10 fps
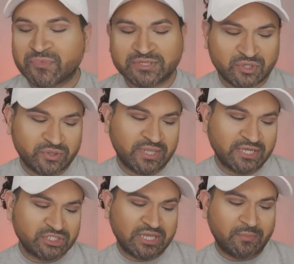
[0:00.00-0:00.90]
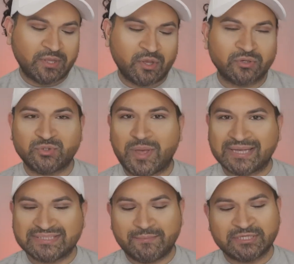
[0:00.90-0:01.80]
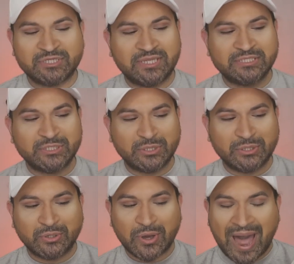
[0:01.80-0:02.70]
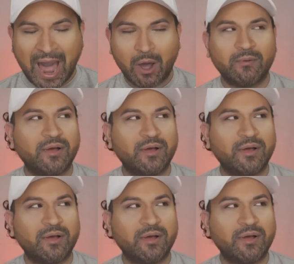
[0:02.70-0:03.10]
So the next shade I'm going to go to, as I mentioned, is Howl.